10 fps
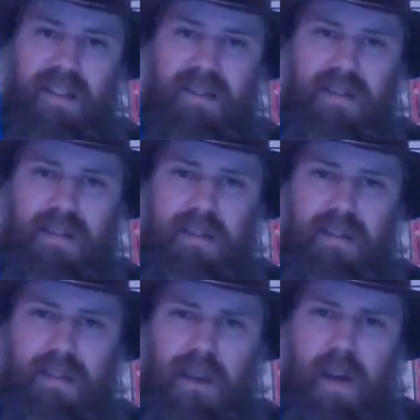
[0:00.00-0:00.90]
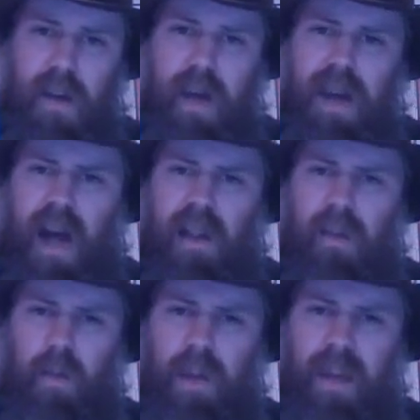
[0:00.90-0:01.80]
This is a
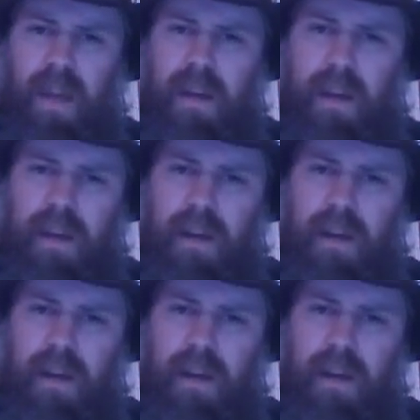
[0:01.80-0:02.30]
Halloween